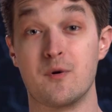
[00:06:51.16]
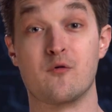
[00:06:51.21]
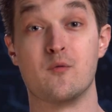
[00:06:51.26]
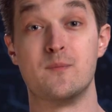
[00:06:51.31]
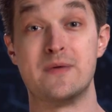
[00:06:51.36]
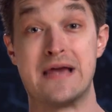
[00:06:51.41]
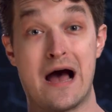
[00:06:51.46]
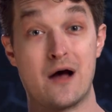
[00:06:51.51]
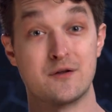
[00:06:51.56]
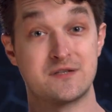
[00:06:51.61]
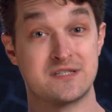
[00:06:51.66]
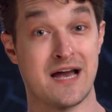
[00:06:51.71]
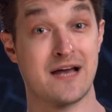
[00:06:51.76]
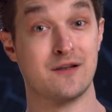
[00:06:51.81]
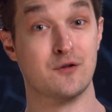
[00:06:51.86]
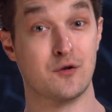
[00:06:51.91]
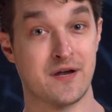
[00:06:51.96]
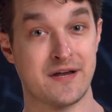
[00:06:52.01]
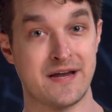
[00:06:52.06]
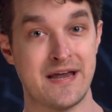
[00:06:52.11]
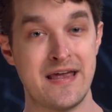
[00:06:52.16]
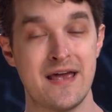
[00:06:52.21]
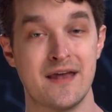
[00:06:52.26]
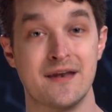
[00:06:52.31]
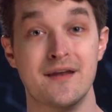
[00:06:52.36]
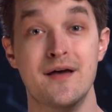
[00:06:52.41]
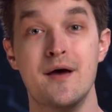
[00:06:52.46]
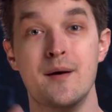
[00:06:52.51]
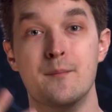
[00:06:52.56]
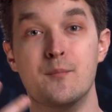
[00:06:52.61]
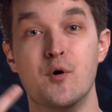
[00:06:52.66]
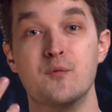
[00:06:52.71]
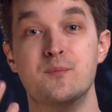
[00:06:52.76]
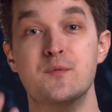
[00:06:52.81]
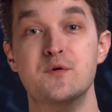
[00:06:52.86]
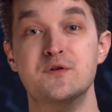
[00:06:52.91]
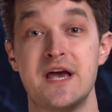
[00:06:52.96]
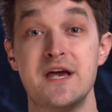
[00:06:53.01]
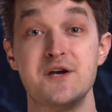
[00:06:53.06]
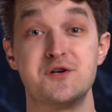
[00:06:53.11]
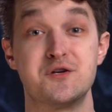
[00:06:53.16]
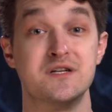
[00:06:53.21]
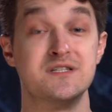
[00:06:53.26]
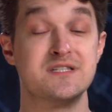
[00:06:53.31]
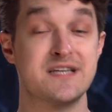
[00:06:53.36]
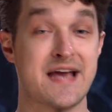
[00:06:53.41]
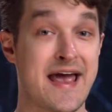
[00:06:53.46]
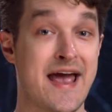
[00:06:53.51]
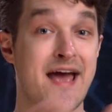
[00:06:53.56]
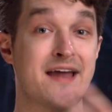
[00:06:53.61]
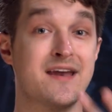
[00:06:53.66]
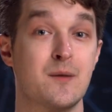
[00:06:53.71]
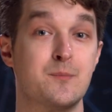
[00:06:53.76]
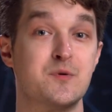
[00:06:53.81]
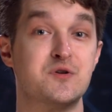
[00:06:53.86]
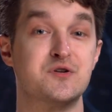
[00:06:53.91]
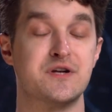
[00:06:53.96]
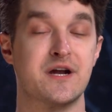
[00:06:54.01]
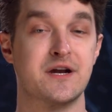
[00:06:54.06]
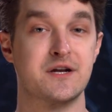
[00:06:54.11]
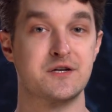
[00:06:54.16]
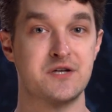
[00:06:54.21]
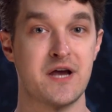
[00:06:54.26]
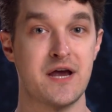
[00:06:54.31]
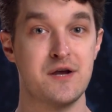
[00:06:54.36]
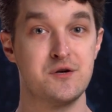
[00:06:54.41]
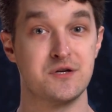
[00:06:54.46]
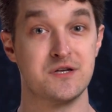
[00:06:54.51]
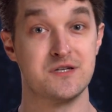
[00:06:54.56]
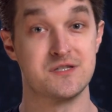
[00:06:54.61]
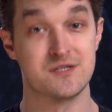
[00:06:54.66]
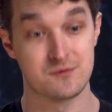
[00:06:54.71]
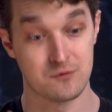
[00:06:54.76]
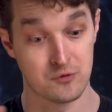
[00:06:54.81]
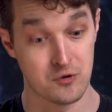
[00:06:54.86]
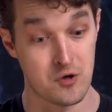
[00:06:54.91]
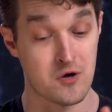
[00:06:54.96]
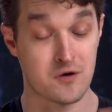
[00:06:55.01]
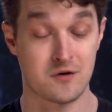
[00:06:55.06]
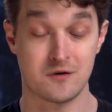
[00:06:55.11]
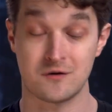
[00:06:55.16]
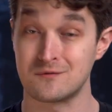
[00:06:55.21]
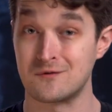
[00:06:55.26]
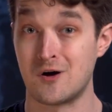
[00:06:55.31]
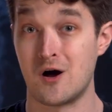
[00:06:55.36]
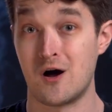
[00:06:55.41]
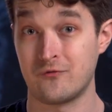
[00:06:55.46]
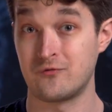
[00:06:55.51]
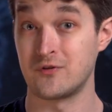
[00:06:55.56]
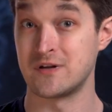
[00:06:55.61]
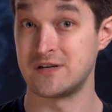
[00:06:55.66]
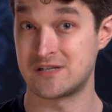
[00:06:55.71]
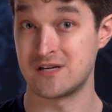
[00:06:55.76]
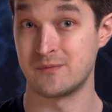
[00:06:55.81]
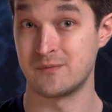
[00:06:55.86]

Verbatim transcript: But from the outside looking in, both mutations and epigenetic changes look awfully